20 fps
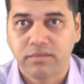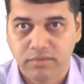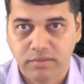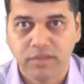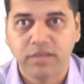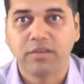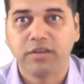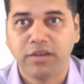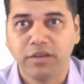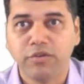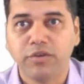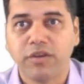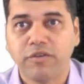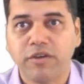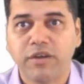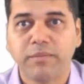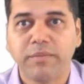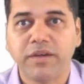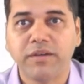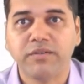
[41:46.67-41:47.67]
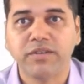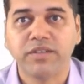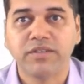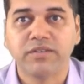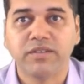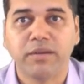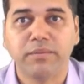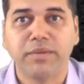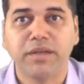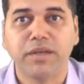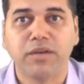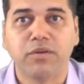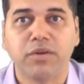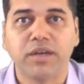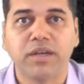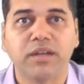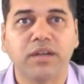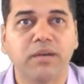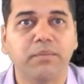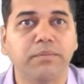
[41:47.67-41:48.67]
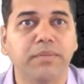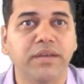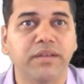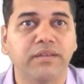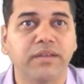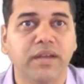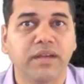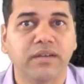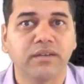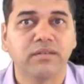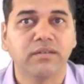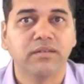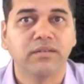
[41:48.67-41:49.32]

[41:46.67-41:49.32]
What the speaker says: There is a new requirement which is coming now under Companies Act.